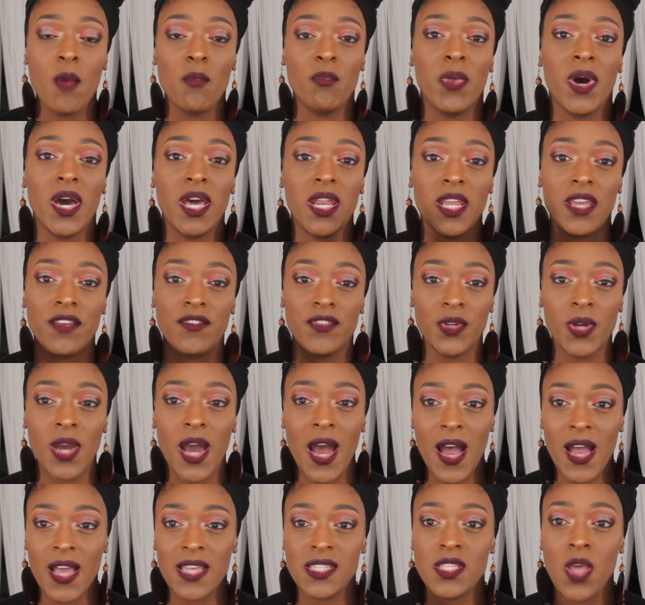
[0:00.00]
But if you
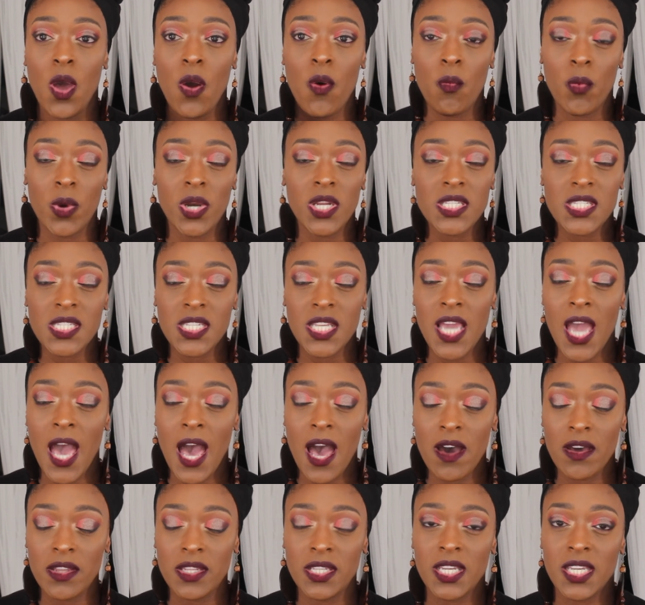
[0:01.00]
guys want to see
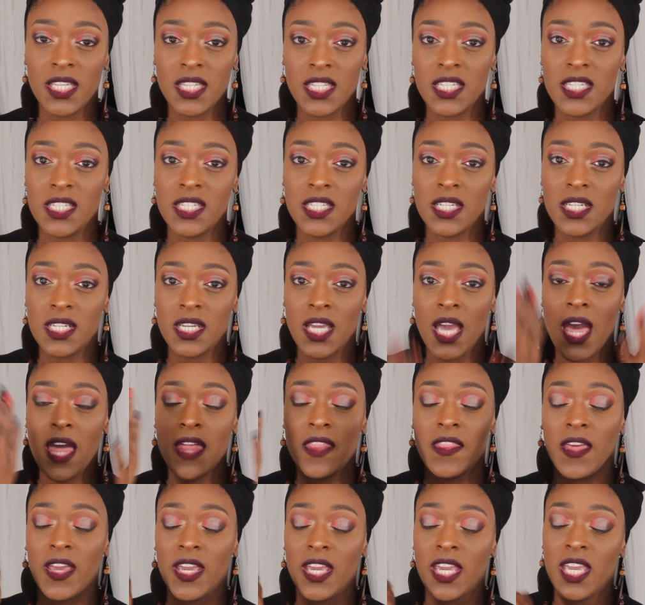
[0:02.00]
how to get this look,
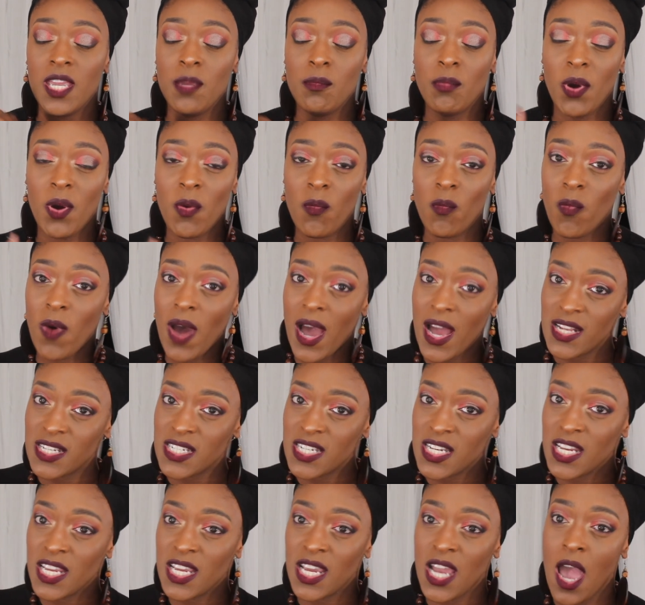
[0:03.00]
then keep on
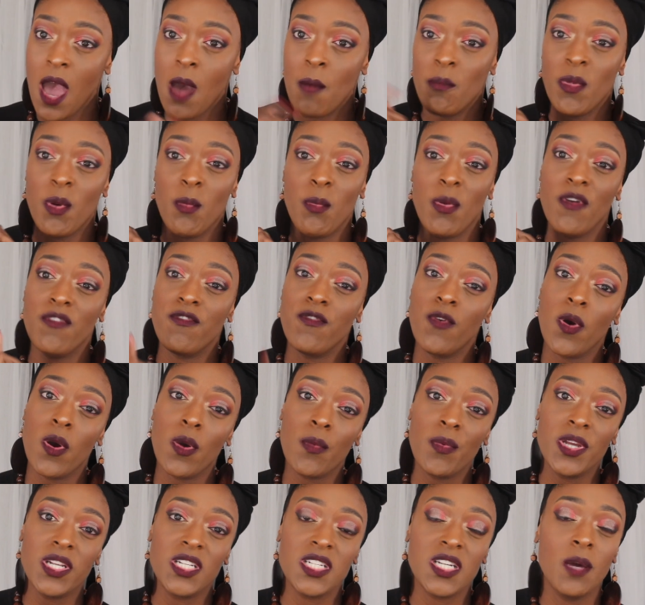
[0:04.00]
watching. But
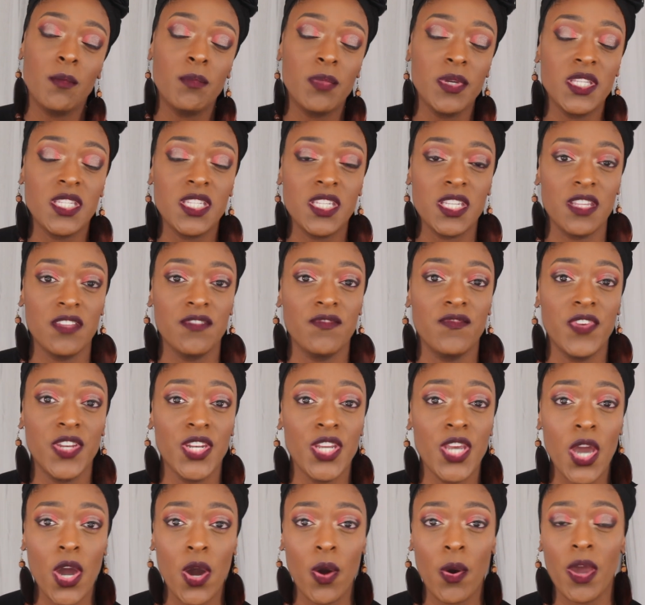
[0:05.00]
before we jump into the
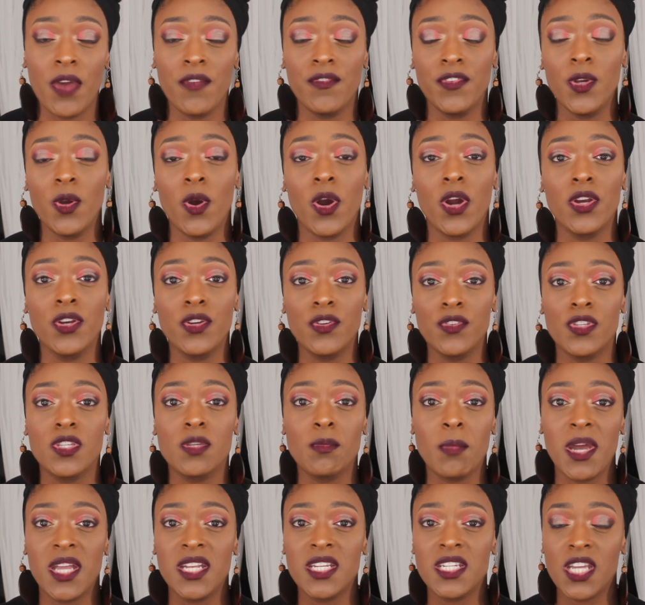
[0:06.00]
video, if you are new
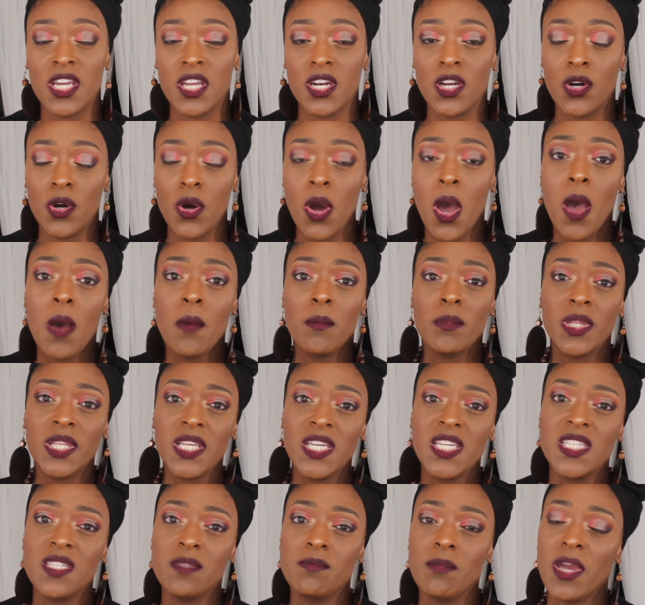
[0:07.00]
to my channel,
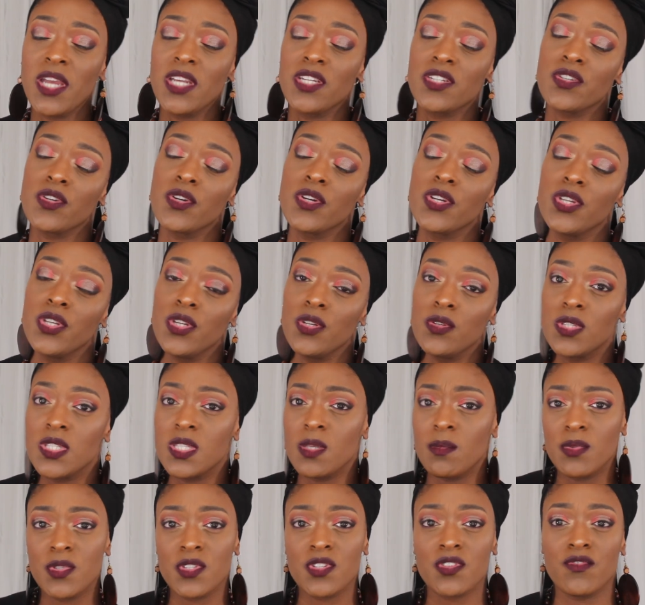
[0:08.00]
please make sure you
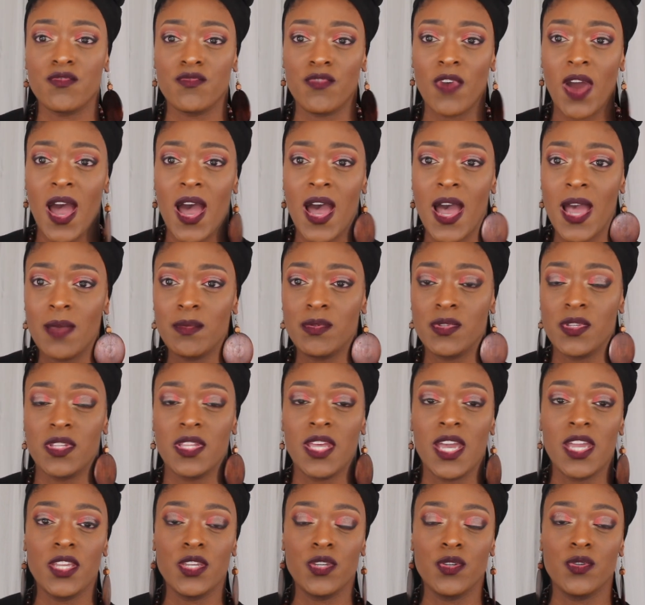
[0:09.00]
subscribe so
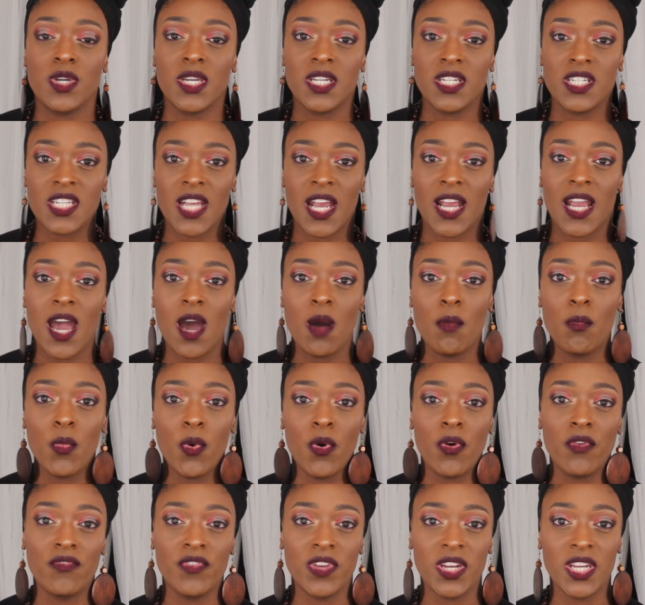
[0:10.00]
that you can check out
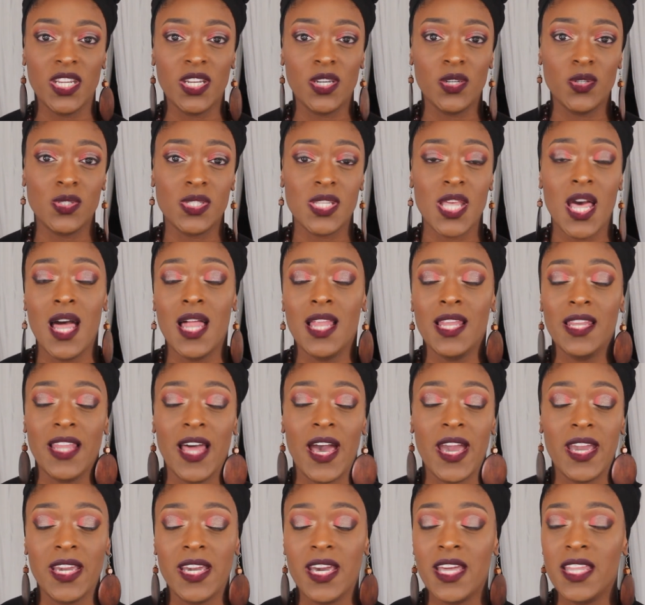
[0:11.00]
more videos
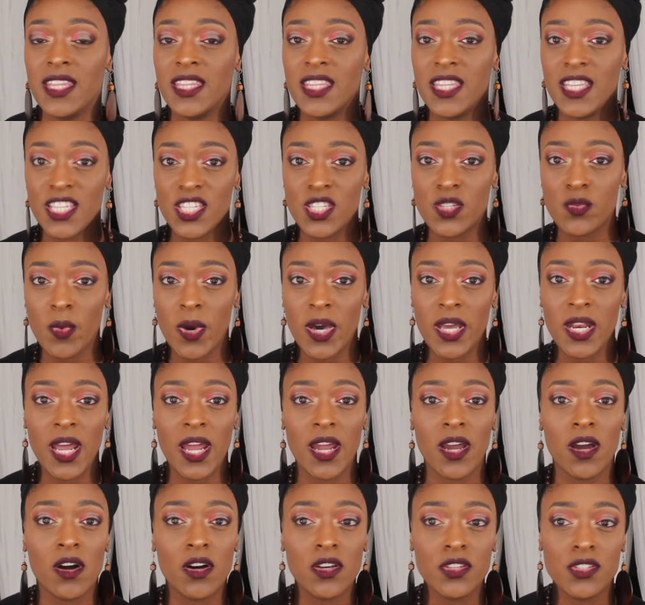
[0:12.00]
like this one.
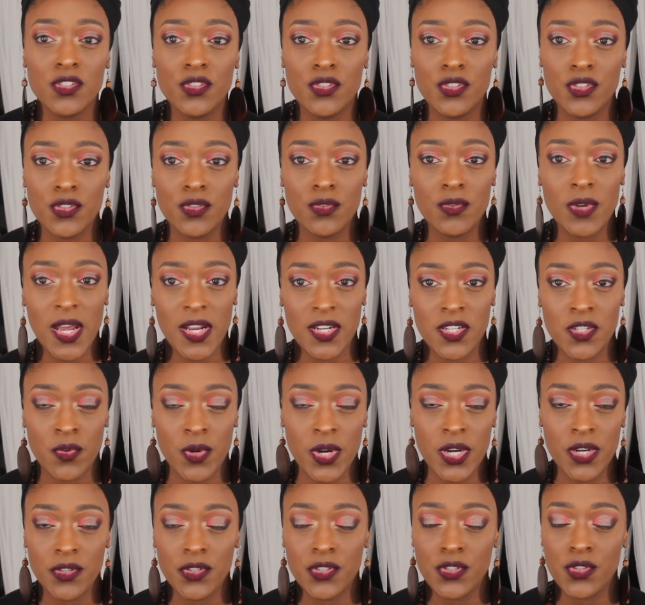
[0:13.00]
I also do natural
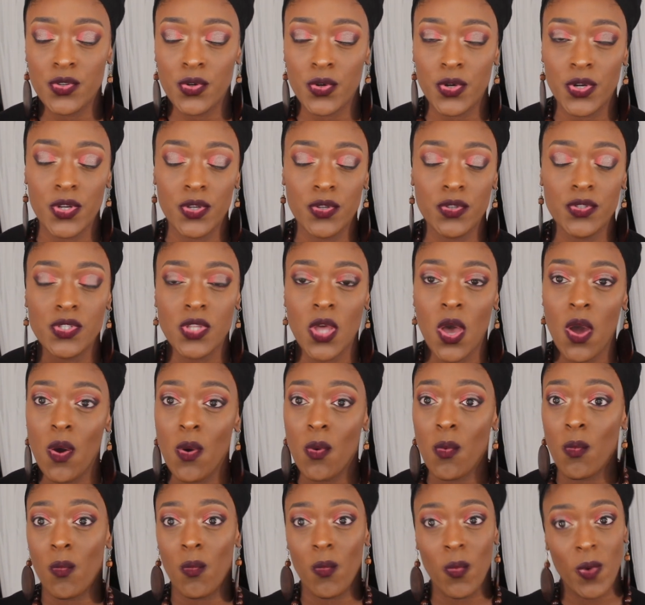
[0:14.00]
hair tutorials
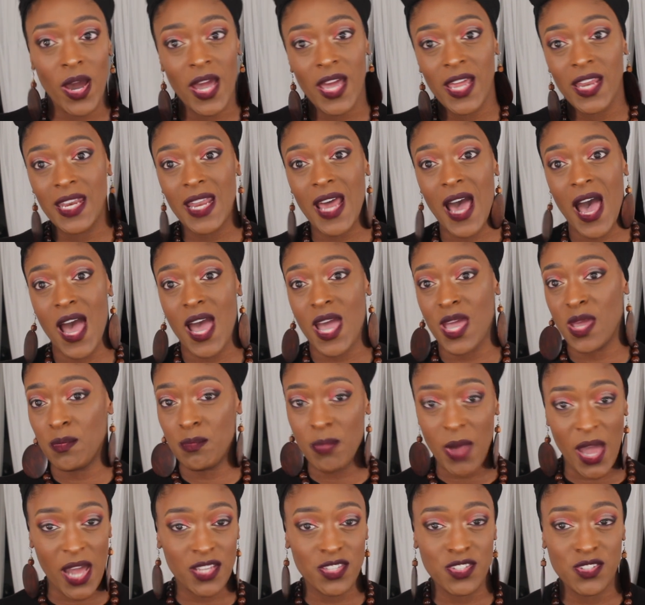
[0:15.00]
when I am
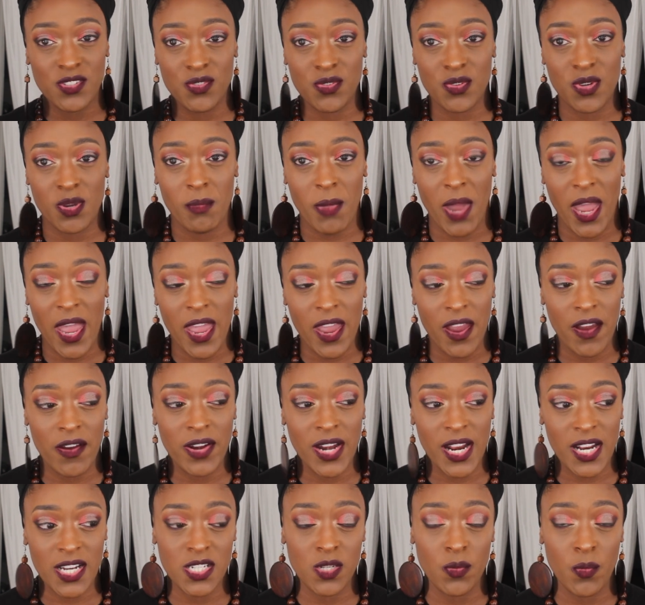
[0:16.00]
back to doing my hair
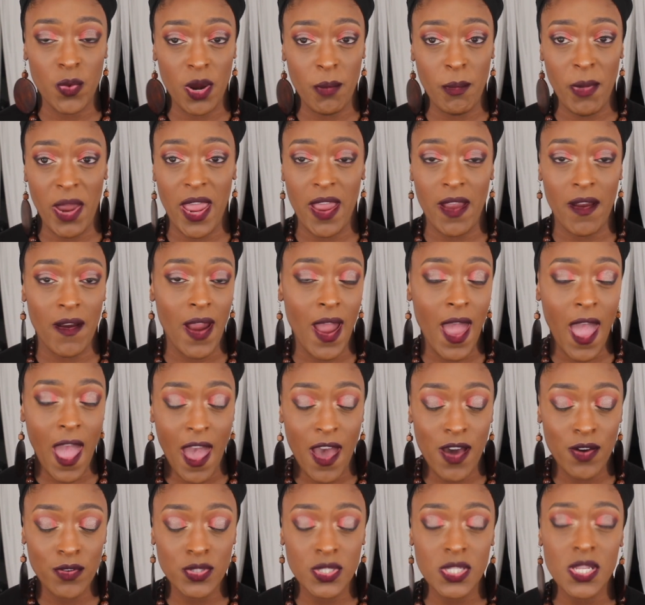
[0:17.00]
and actually wearing my hair
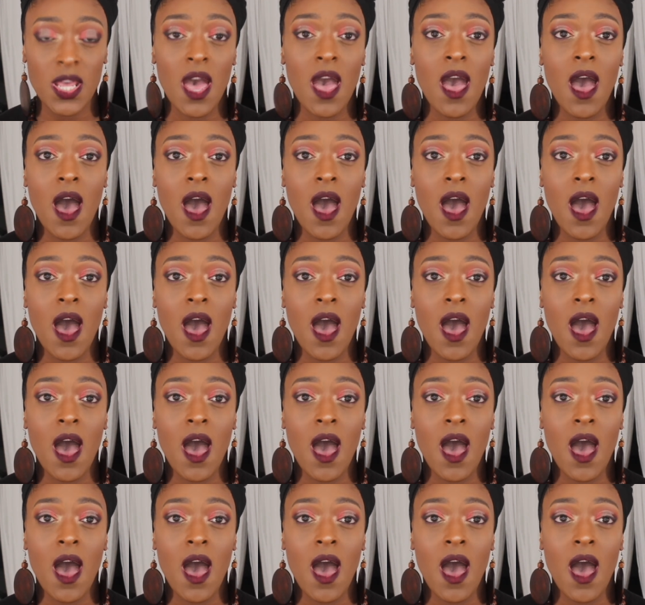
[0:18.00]
out.